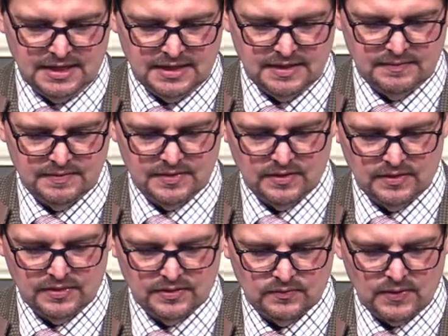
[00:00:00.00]
Um,
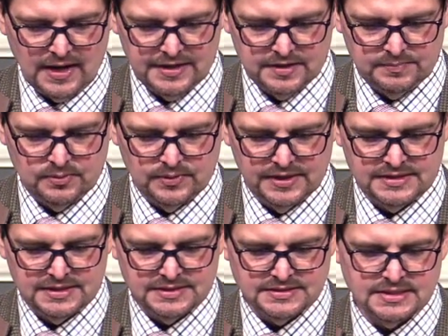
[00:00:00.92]
the, the wider
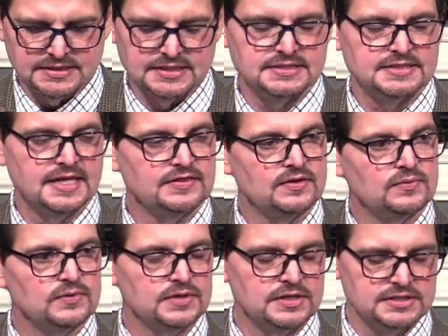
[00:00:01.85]
point is, is, is that
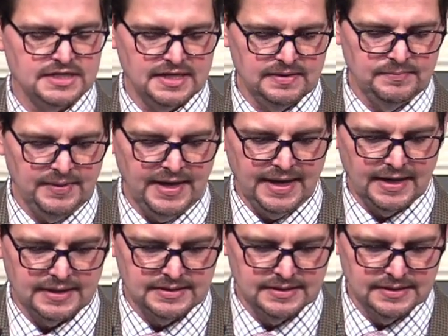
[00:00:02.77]
the words
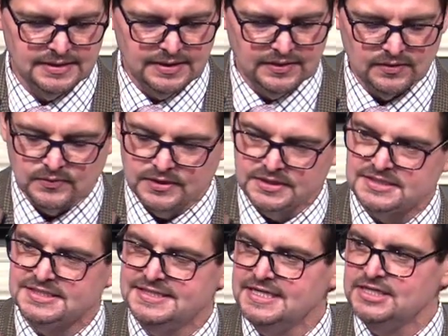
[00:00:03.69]
impact the word's